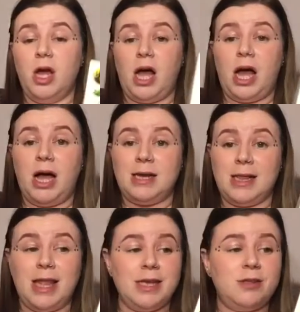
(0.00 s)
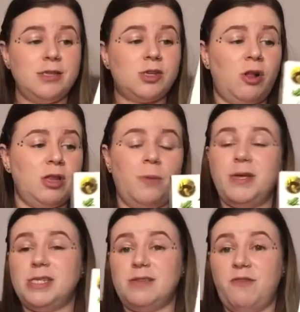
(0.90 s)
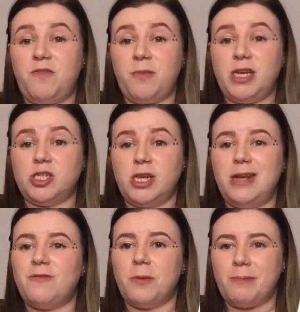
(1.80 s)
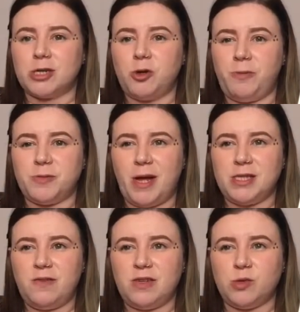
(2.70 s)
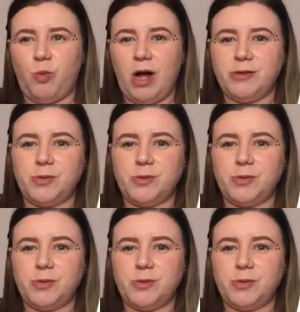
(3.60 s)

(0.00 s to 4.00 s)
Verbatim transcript: And I like that it's got little pieces of information in it from a magical perspective as well.